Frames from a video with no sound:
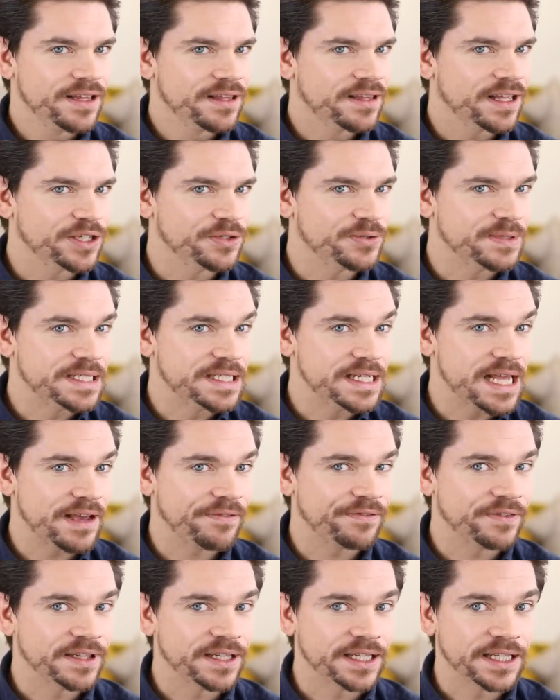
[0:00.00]
that you
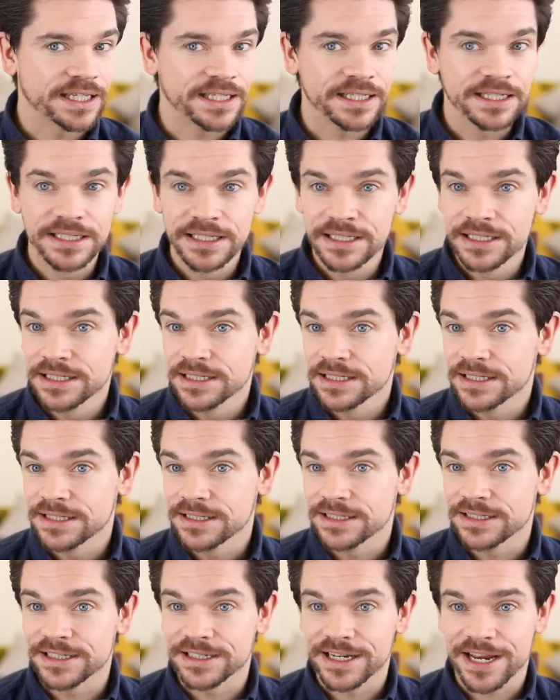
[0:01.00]
definitely
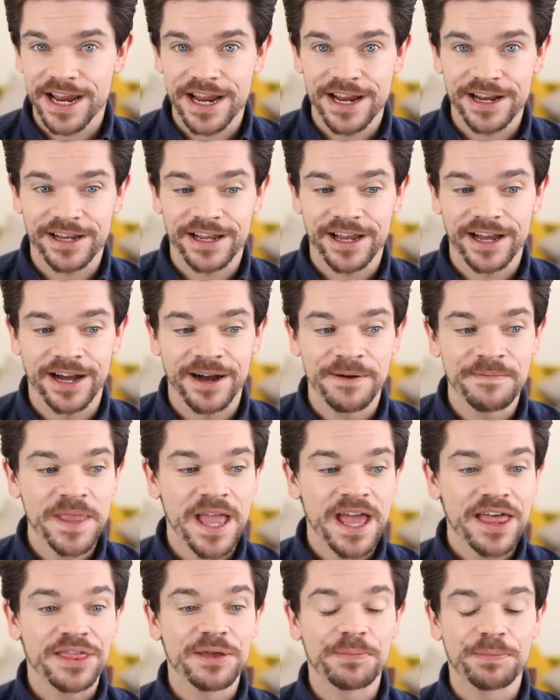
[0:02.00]
need a haircut.
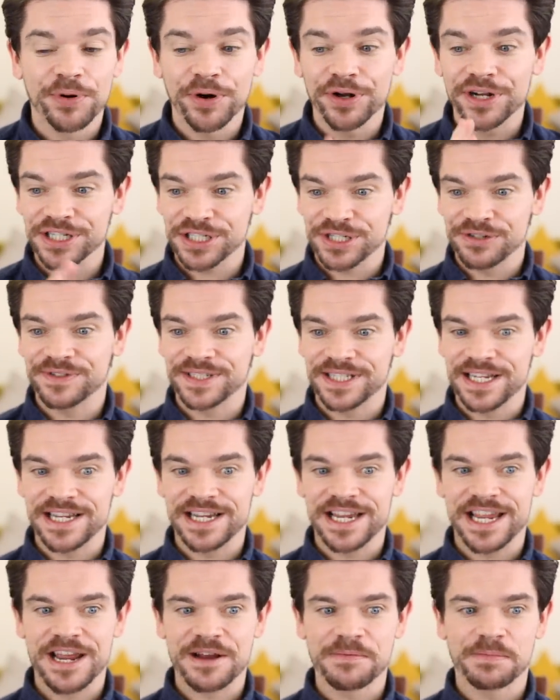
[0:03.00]
The products you've
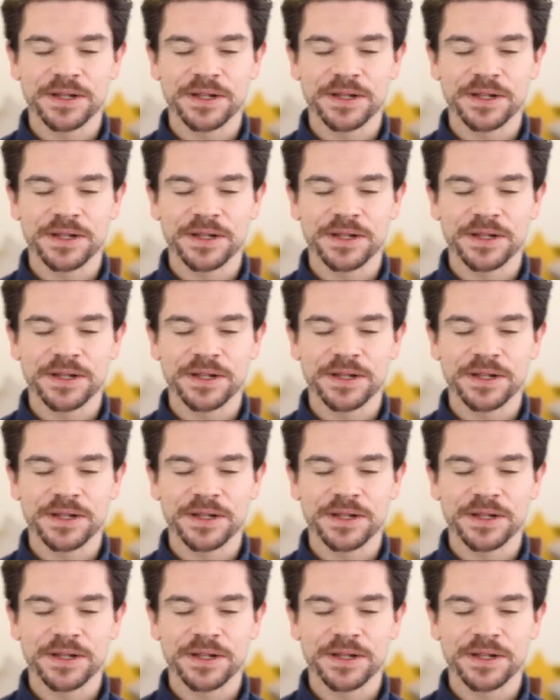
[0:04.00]
seen here